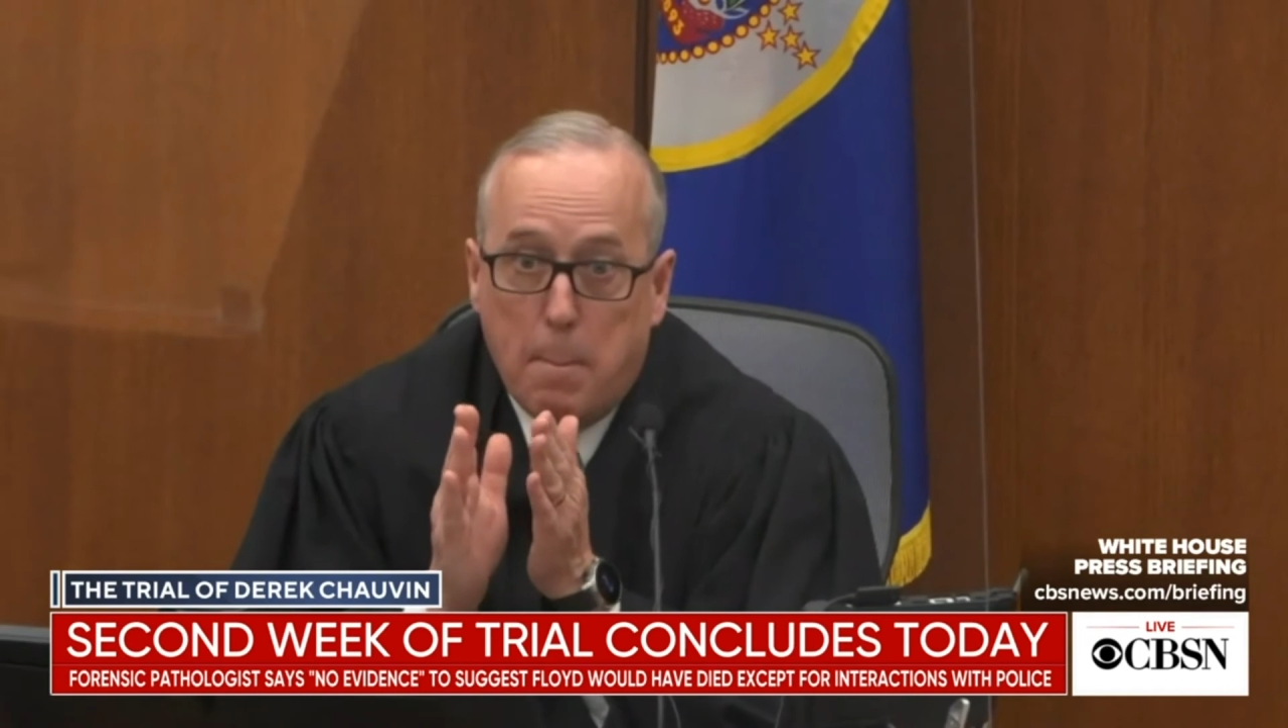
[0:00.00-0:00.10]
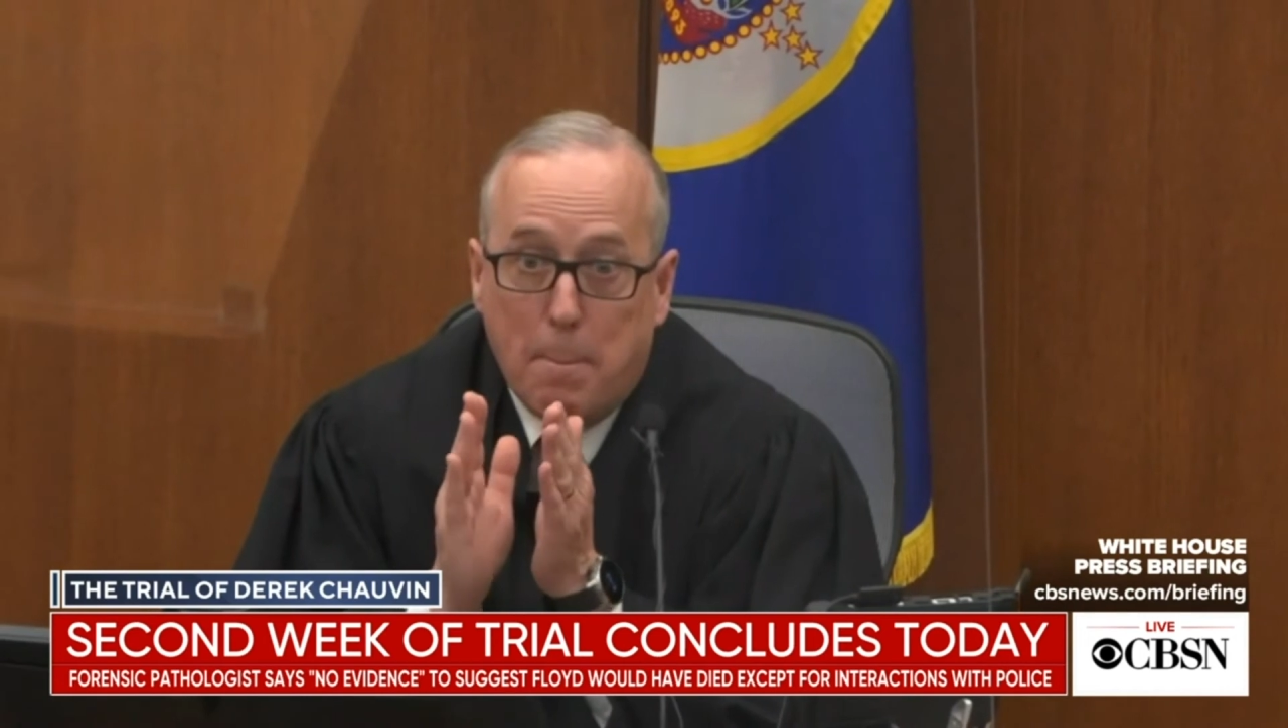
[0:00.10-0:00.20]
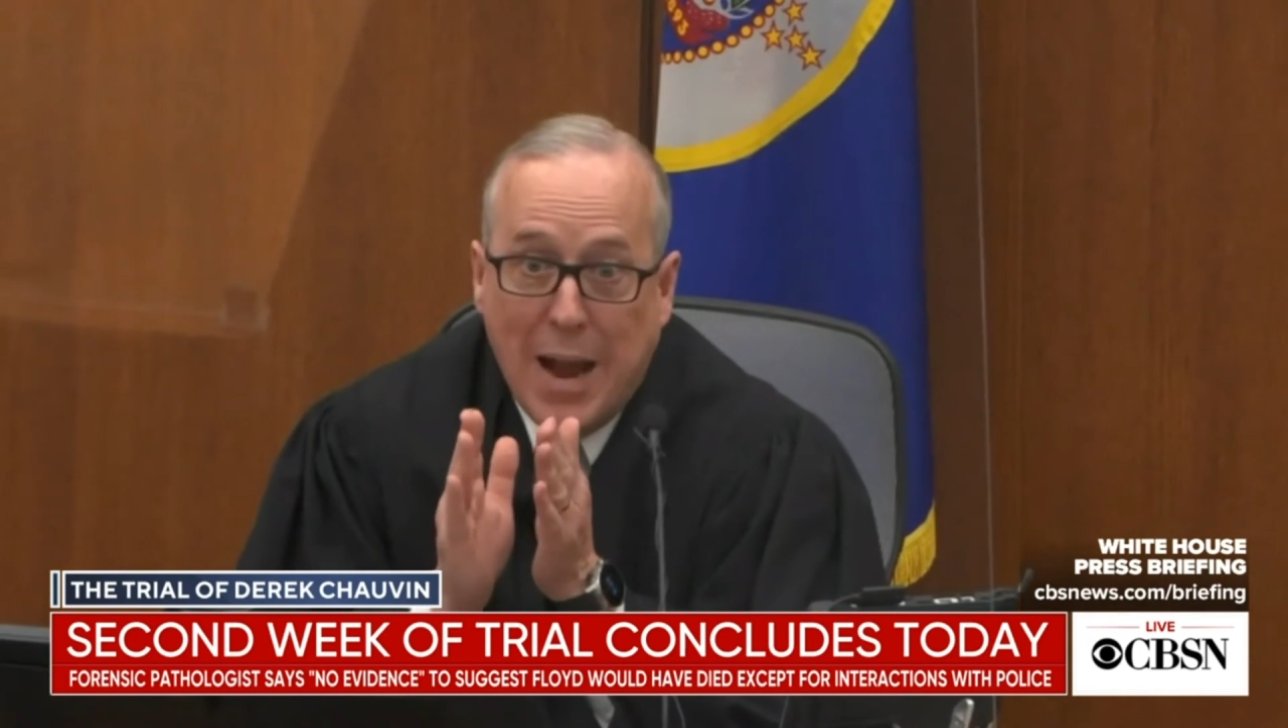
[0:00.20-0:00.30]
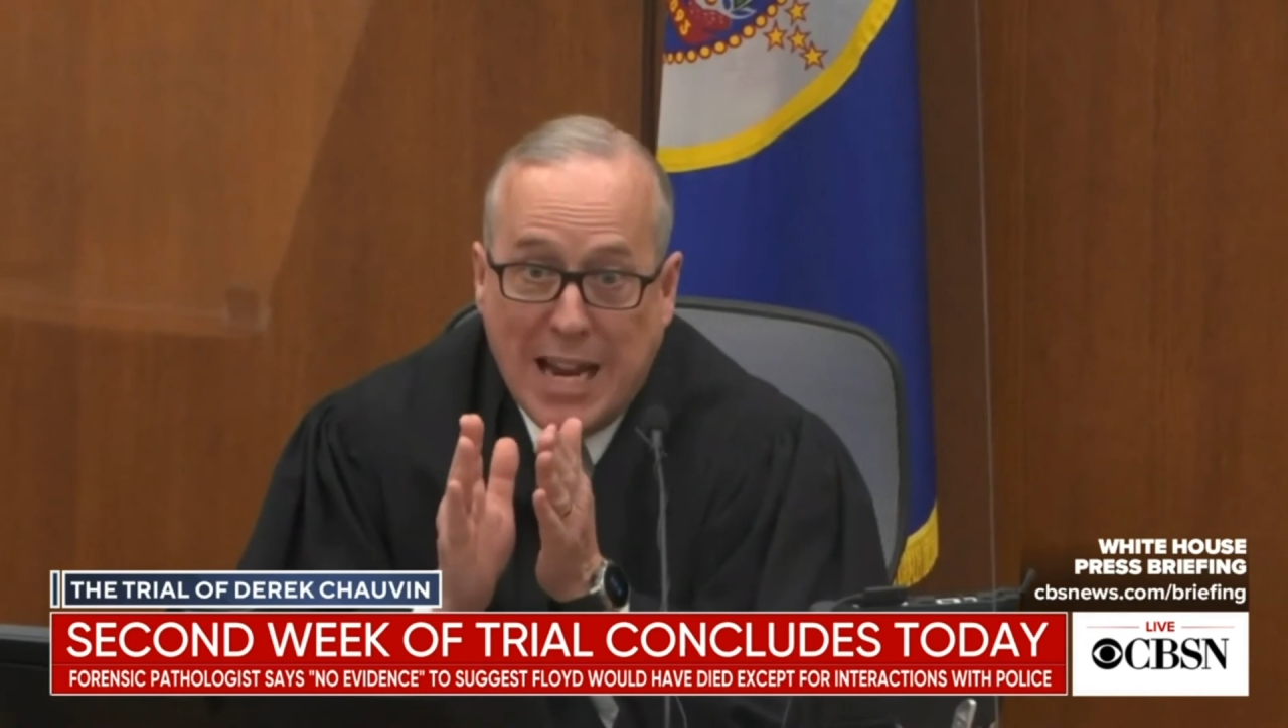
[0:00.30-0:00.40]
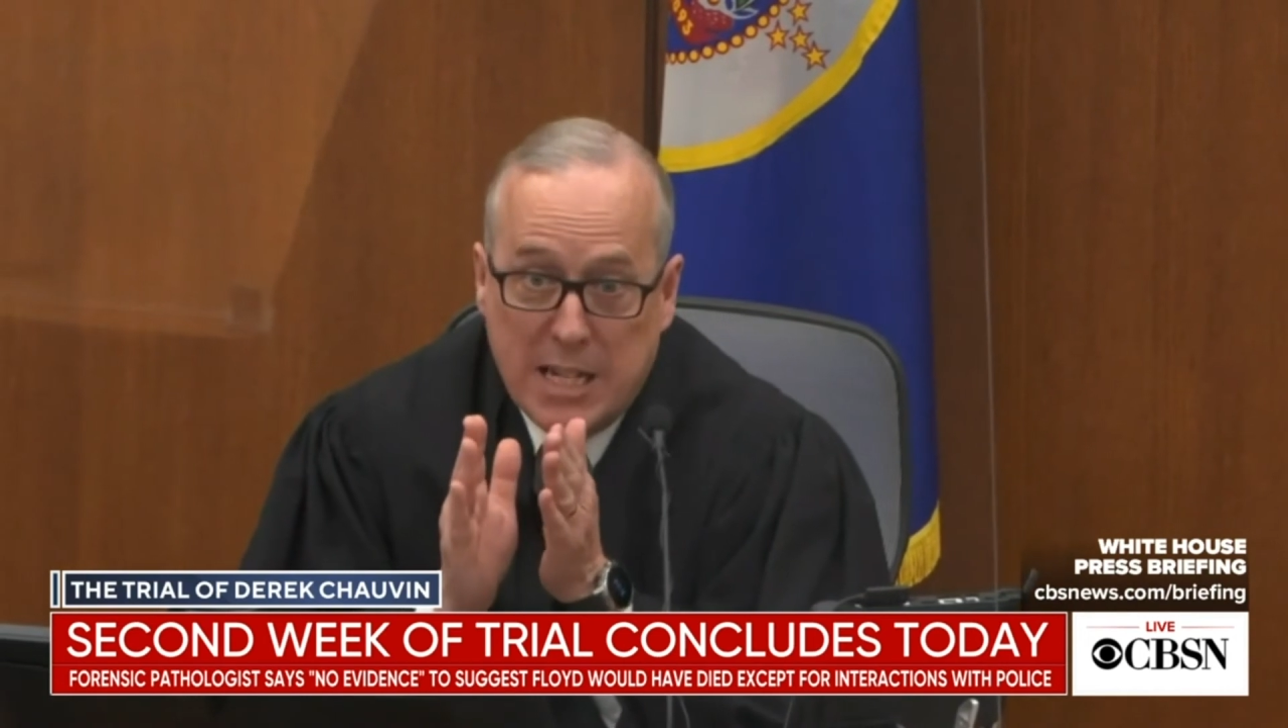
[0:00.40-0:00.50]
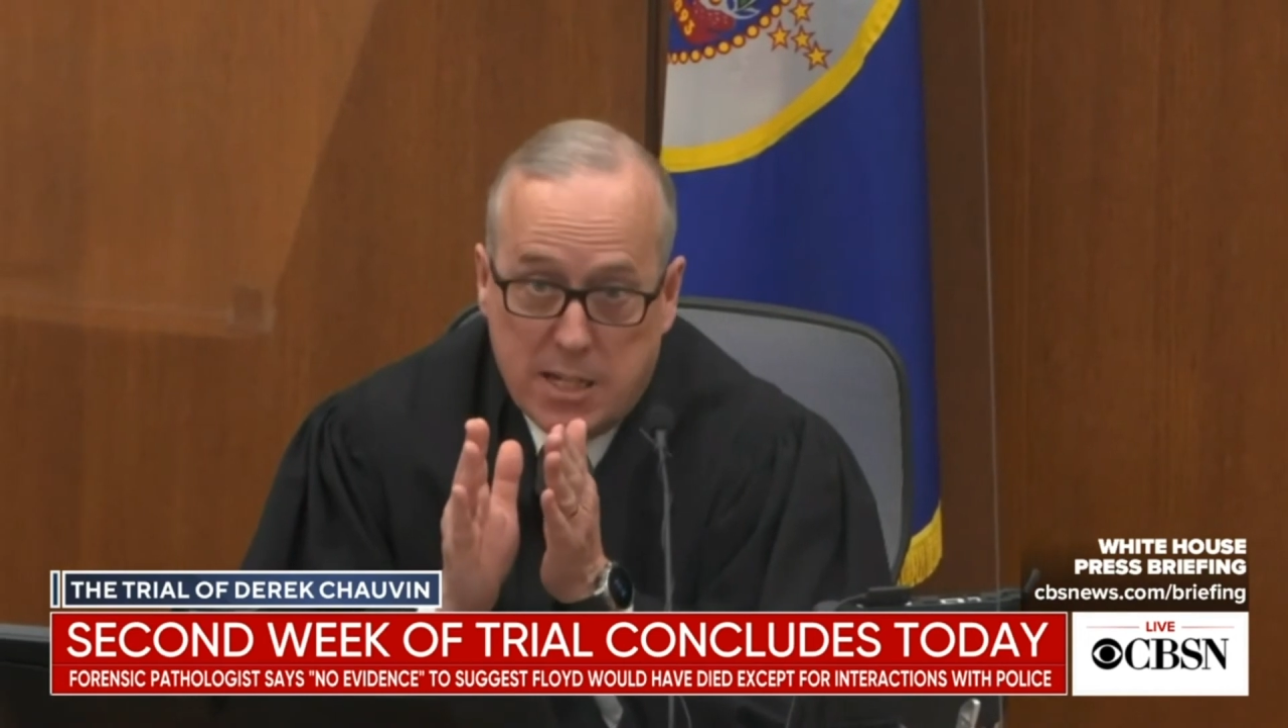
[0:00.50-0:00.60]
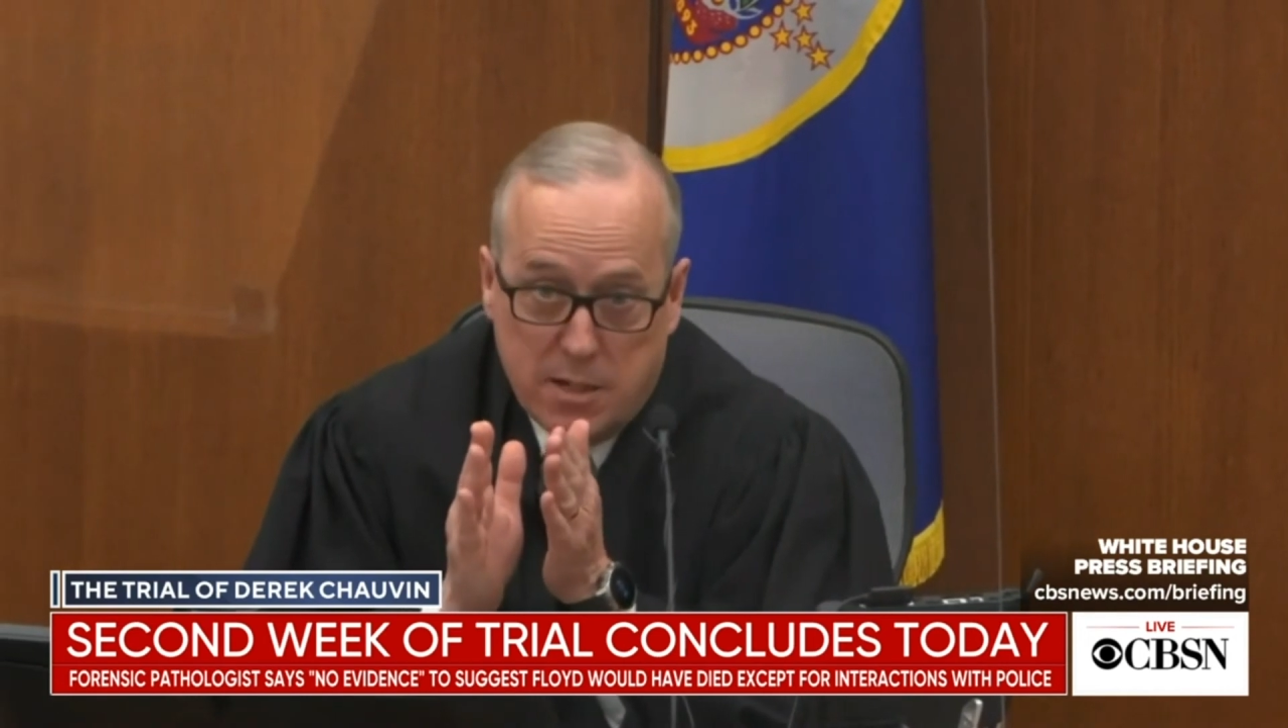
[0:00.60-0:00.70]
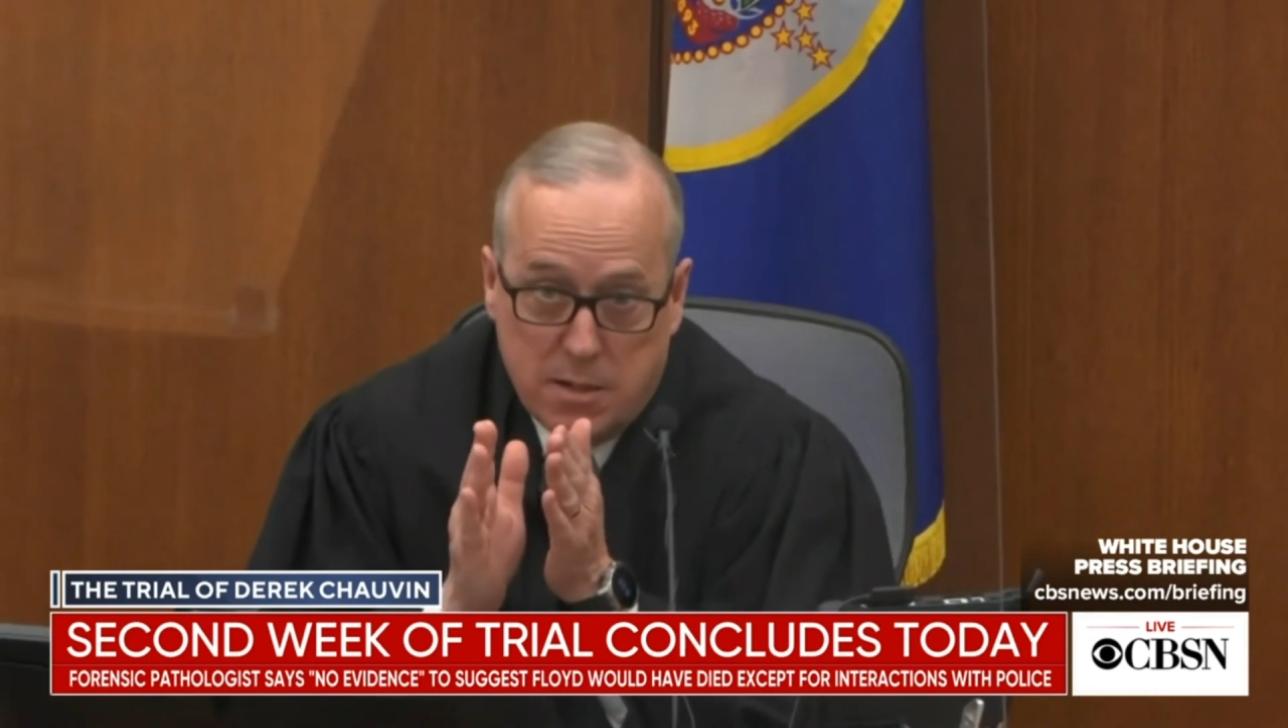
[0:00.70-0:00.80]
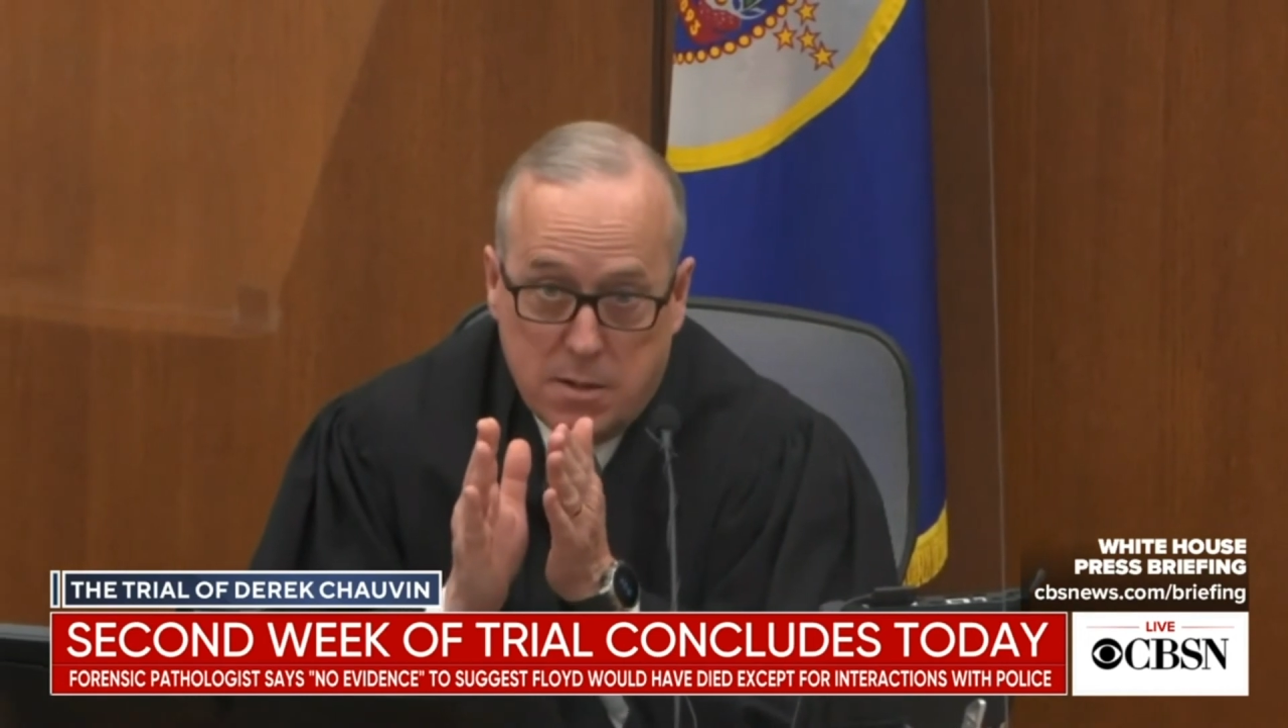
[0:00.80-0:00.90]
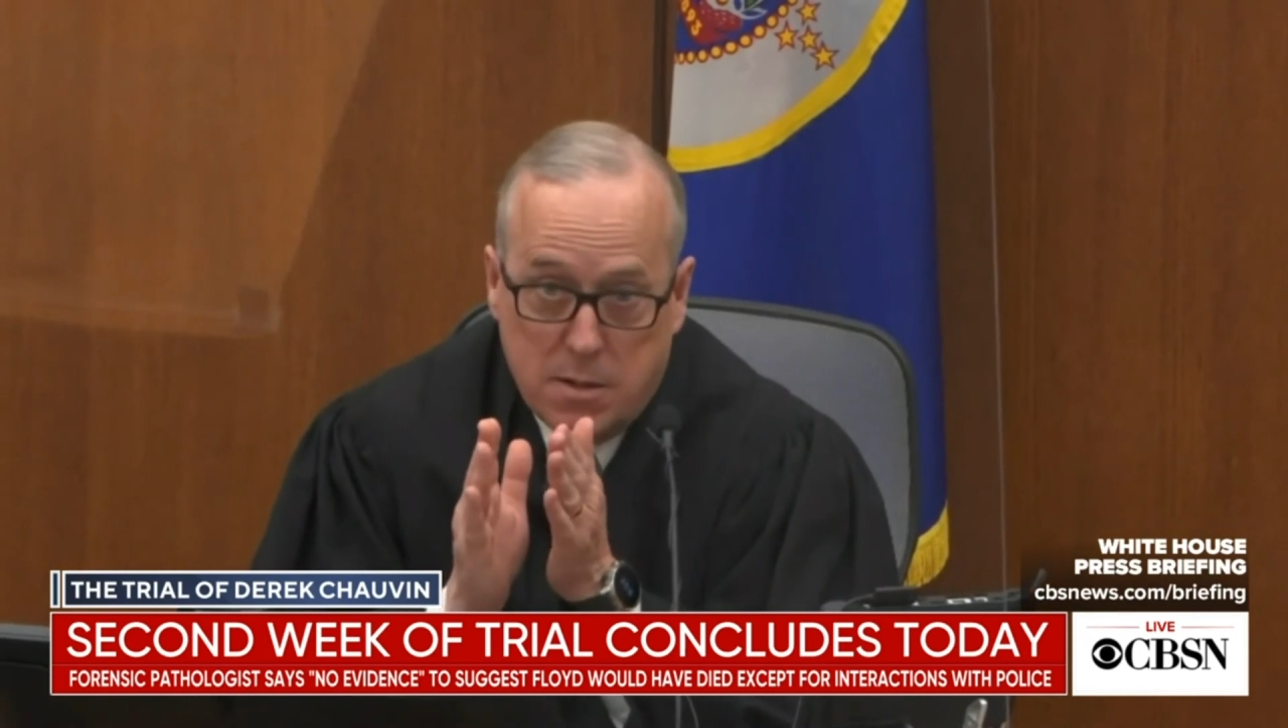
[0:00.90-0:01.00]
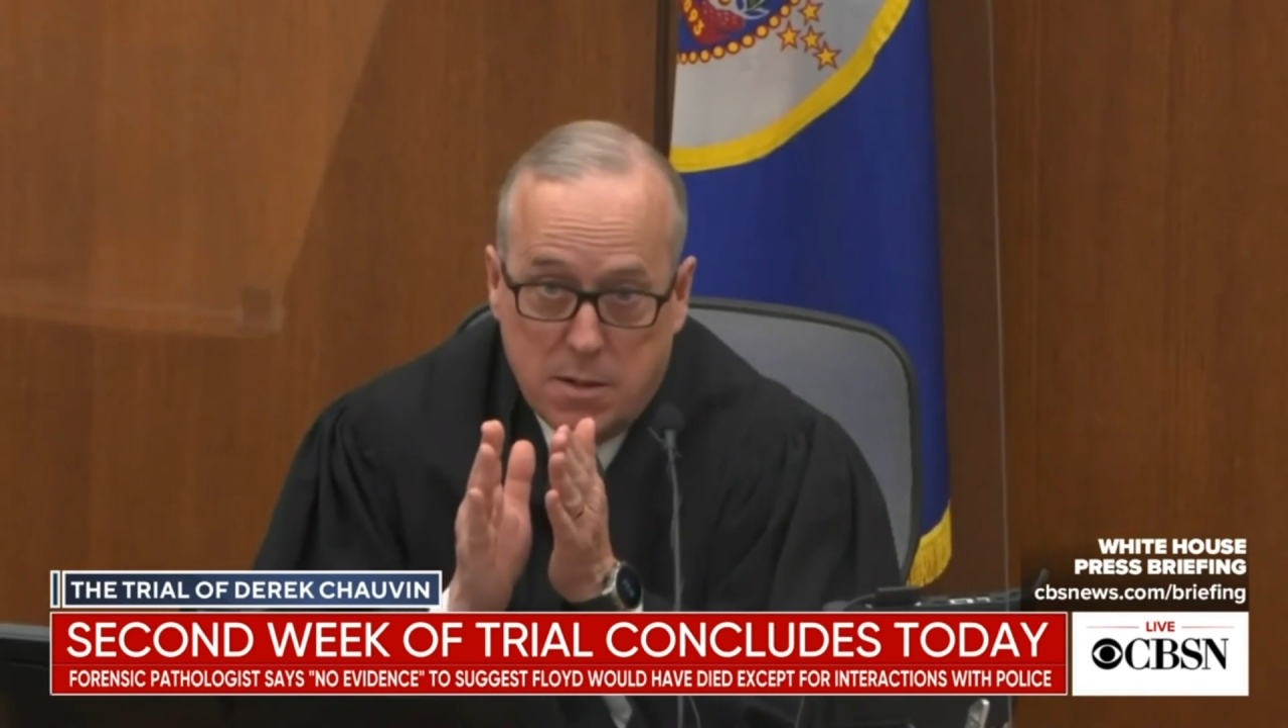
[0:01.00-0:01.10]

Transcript: social media,